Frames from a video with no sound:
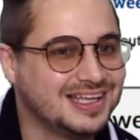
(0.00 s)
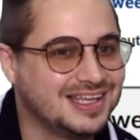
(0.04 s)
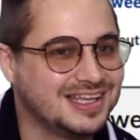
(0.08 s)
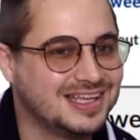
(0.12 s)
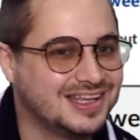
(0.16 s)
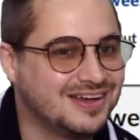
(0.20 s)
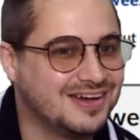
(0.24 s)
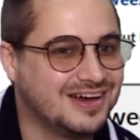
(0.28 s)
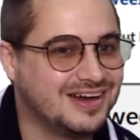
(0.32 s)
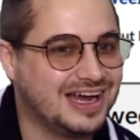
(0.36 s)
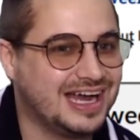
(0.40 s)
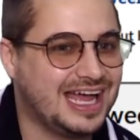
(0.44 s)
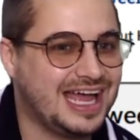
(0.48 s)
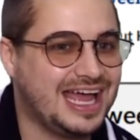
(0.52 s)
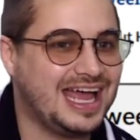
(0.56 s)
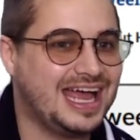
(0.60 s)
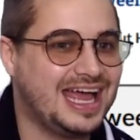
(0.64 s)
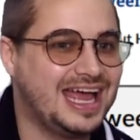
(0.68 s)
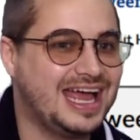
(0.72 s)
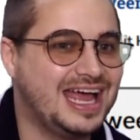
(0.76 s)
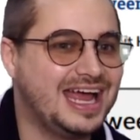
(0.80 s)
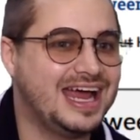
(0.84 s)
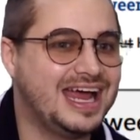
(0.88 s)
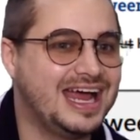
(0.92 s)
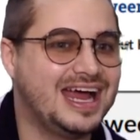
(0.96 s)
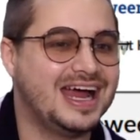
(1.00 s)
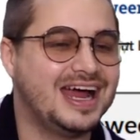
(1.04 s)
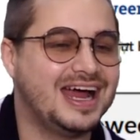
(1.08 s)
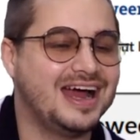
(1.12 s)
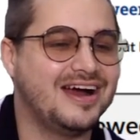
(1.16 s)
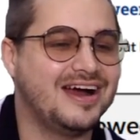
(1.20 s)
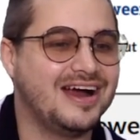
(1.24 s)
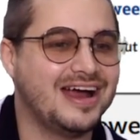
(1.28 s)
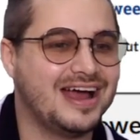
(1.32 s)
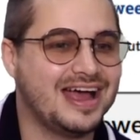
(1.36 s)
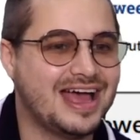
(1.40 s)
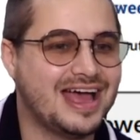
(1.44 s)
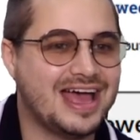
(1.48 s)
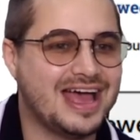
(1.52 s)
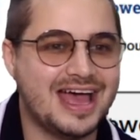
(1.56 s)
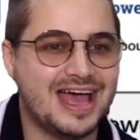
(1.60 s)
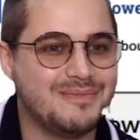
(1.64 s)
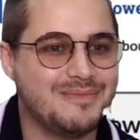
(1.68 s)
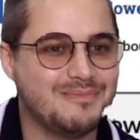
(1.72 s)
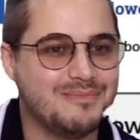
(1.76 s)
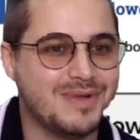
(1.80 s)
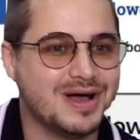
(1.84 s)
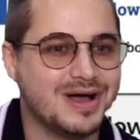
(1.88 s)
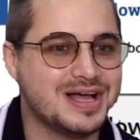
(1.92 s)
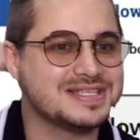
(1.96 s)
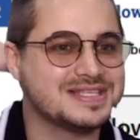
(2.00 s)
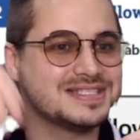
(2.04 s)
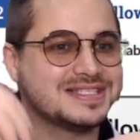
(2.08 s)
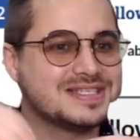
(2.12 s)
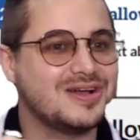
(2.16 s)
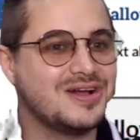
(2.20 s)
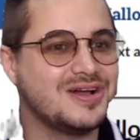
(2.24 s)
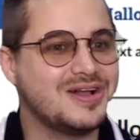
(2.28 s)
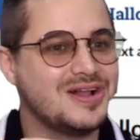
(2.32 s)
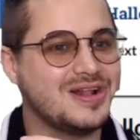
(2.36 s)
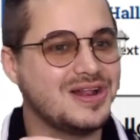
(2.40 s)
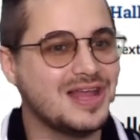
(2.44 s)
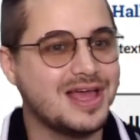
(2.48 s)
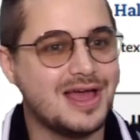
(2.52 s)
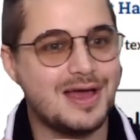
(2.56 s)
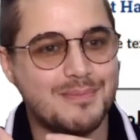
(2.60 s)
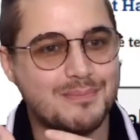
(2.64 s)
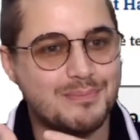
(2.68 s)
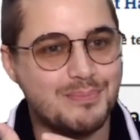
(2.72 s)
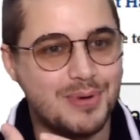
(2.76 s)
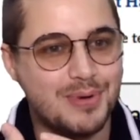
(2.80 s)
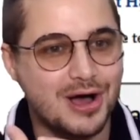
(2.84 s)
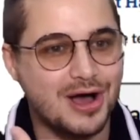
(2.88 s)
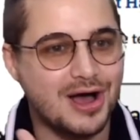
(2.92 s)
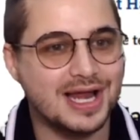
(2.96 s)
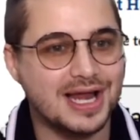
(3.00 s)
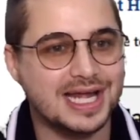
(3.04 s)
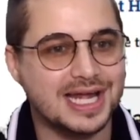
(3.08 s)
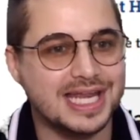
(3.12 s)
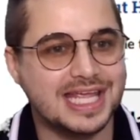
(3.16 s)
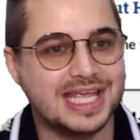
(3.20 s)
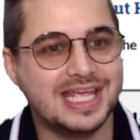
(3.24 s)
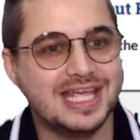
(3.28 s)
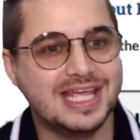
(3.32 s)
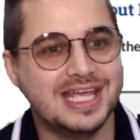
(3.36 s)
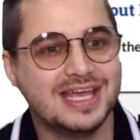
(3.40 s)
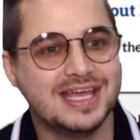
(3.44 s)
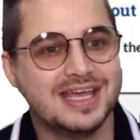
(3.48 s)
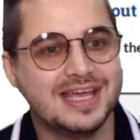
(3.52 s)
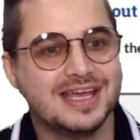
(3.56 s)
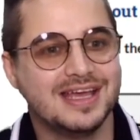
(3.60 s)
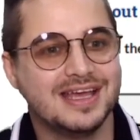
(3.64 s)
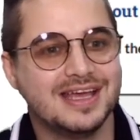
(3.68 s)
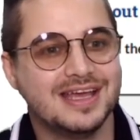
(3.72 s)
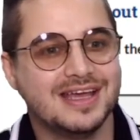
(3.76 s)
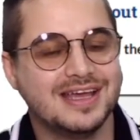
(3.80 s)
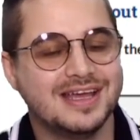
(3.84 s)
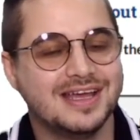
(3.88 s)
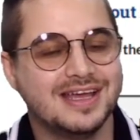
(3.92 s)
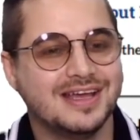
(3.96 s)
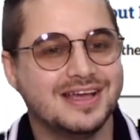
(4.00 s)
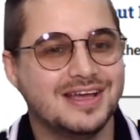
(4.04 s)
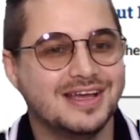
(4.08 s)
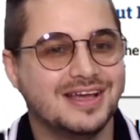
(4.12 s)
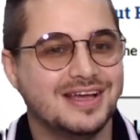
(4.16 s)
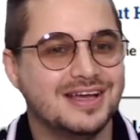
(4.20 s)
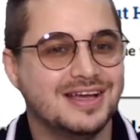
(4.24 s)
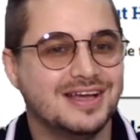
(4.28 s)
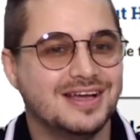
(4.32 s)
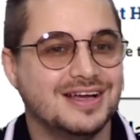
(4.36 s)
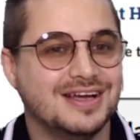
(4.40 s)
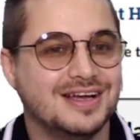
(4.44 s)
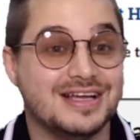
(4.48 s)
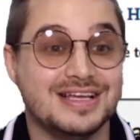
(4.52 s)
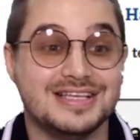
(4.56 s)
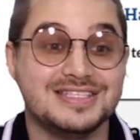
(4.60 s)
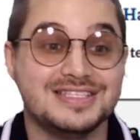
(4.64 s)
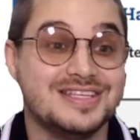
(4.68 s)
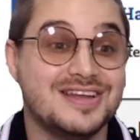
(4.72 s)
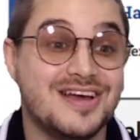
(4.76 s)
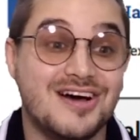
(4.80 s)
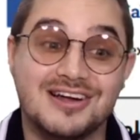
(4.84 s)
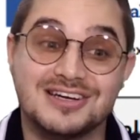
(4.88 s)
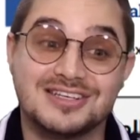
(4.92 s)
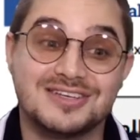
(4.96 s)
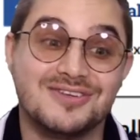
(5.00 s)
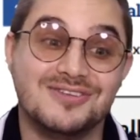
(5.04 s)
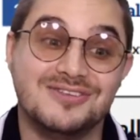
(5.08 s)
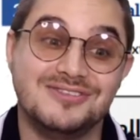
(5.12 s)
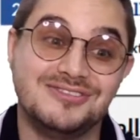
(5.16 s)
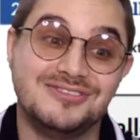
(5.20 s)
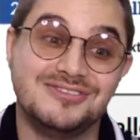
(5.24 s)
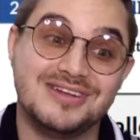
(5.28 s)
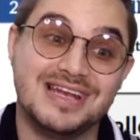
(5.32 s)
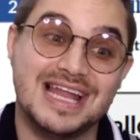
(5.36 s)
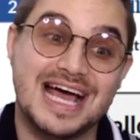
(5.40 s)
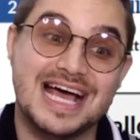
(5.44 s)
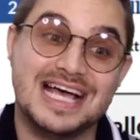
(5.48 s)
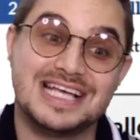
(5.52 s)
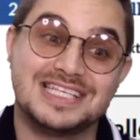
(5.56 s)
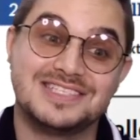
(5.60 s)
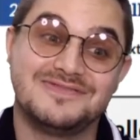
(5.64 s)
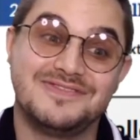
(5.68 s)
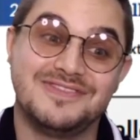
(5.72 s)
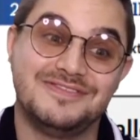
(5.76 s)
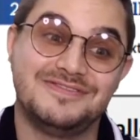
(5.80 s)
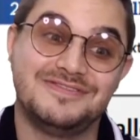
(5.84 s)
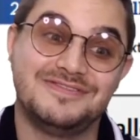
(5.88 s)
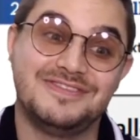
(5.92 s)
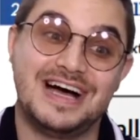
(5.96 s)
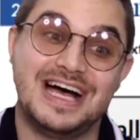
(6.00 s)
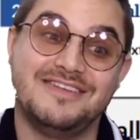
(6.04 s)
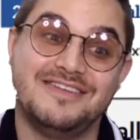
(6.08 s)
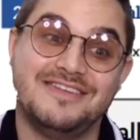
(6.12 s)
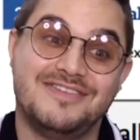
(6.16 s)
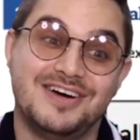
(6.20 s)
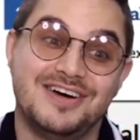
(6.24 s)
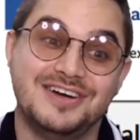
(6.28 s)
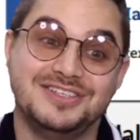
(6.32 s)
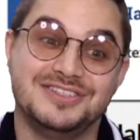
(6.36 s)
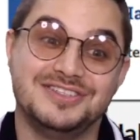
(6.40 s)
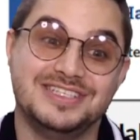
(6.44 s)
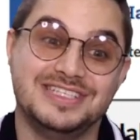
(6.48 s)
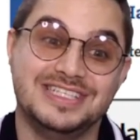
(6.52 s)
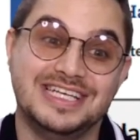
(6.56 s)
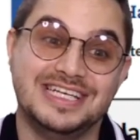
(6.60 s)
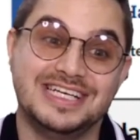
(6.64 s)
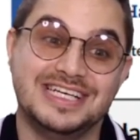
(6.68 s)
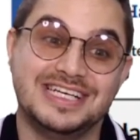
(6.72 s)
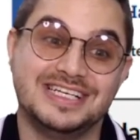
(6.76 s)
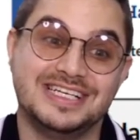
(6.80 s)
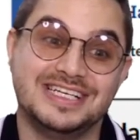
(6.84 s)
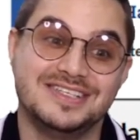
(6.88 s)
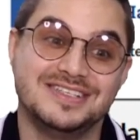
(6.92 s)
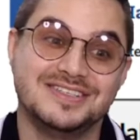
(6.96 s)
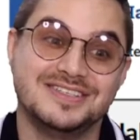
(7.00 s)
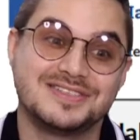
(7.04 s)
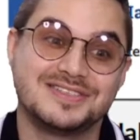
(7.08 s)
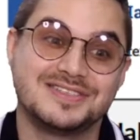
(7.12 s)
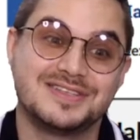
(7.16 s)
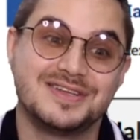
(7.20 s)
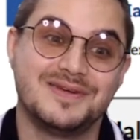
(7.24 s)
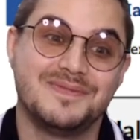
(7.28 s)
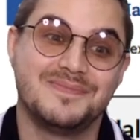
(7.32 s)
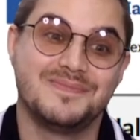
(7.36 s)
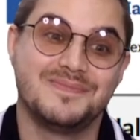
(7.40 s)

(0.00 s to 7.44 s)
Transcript: Your hair and muscle and body is not going to last for 500 years.